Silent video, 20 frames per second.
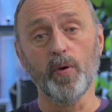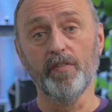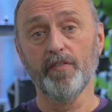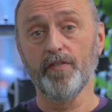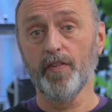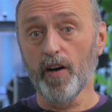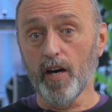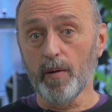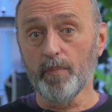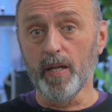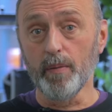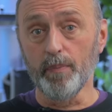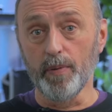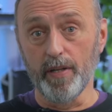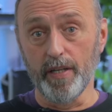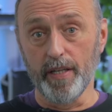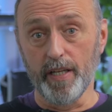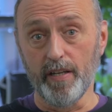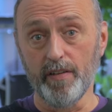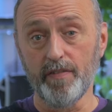we firmly
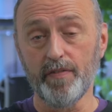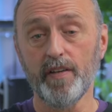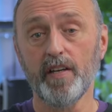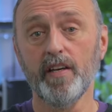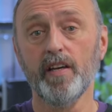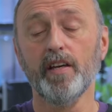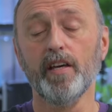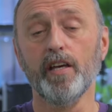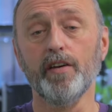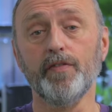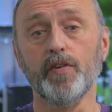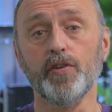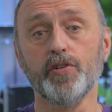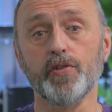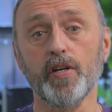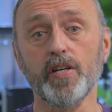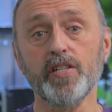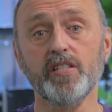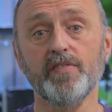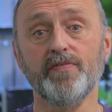believe if you
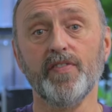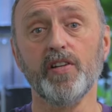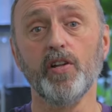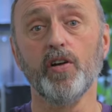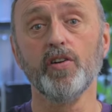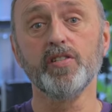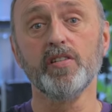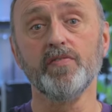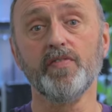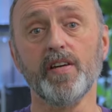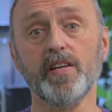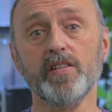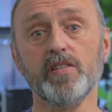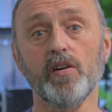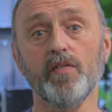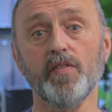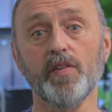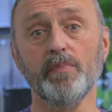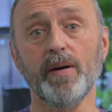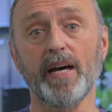trust the
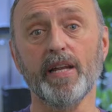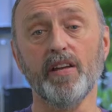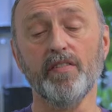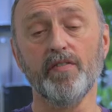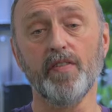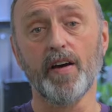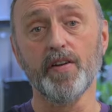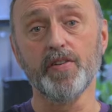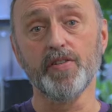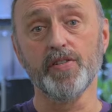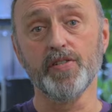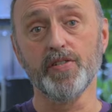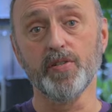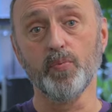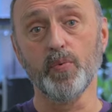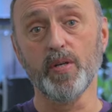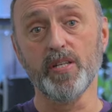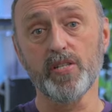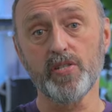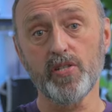philosophies of the manufacturers
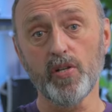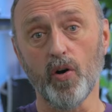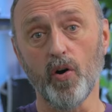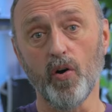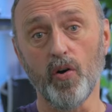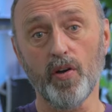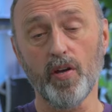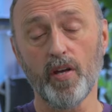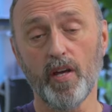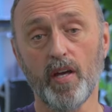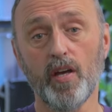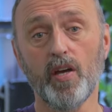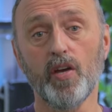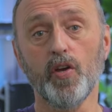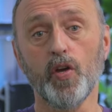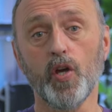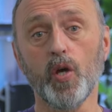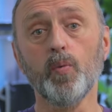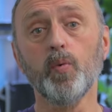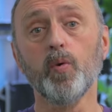that we stock,
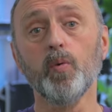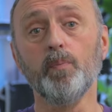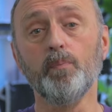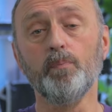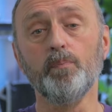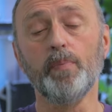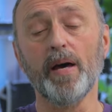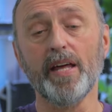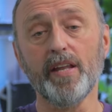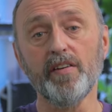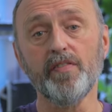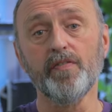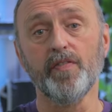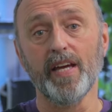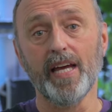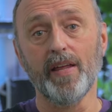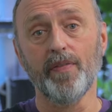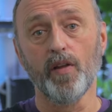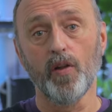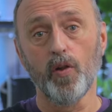you will
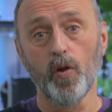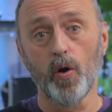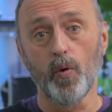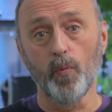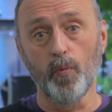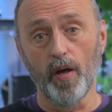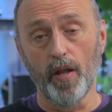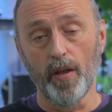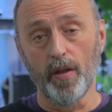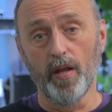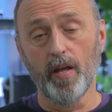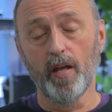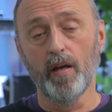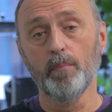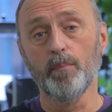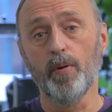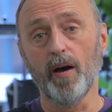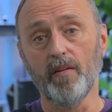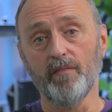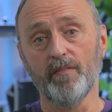benefit in the long run
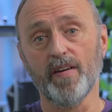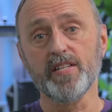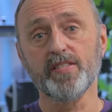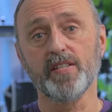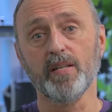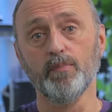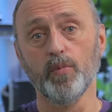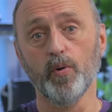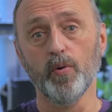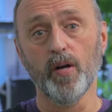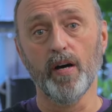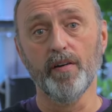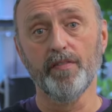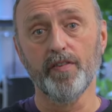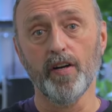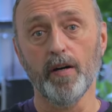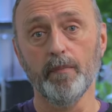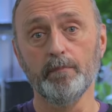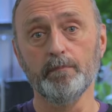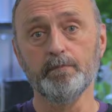by investing more up
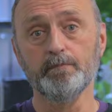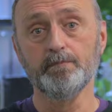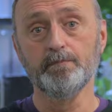front.